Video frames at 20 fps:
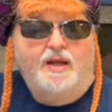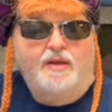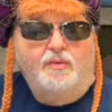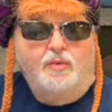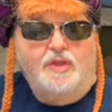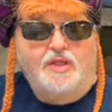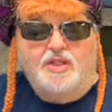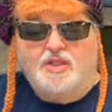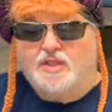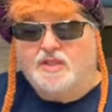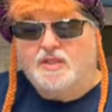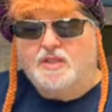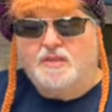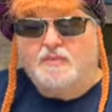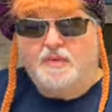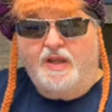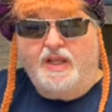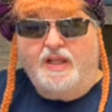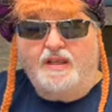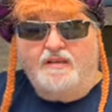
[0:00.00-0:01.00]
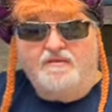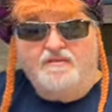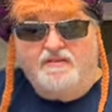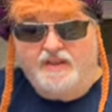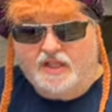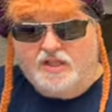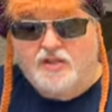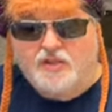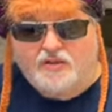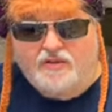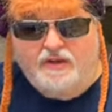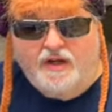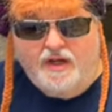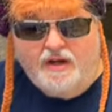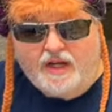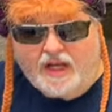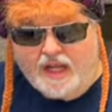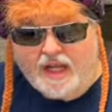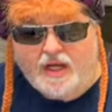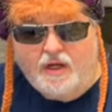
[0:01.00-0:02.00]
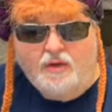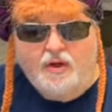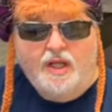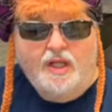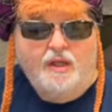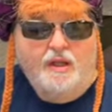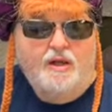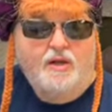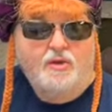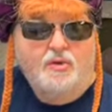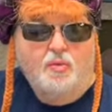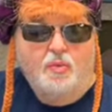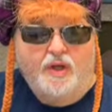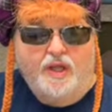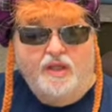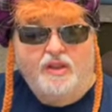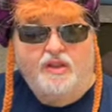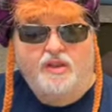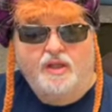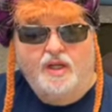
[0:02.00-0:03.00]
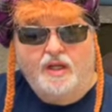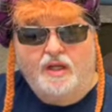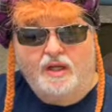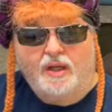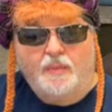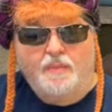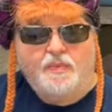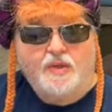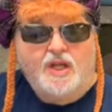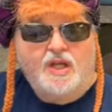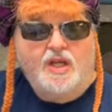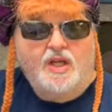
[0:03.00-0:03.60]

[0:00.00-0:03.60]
which is making Victor very angry, along with um,